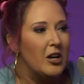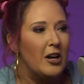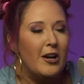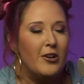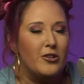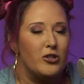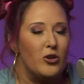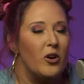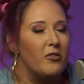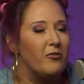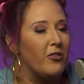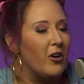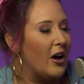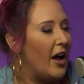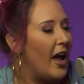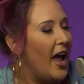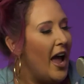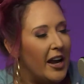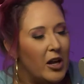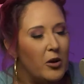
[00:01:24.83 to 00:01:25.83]
So if
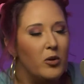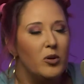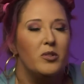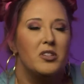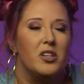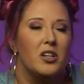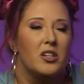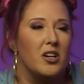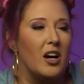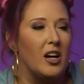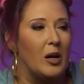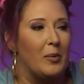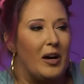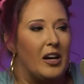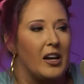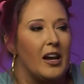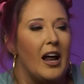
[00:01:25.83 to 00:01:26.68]
anyone was going to talk about it,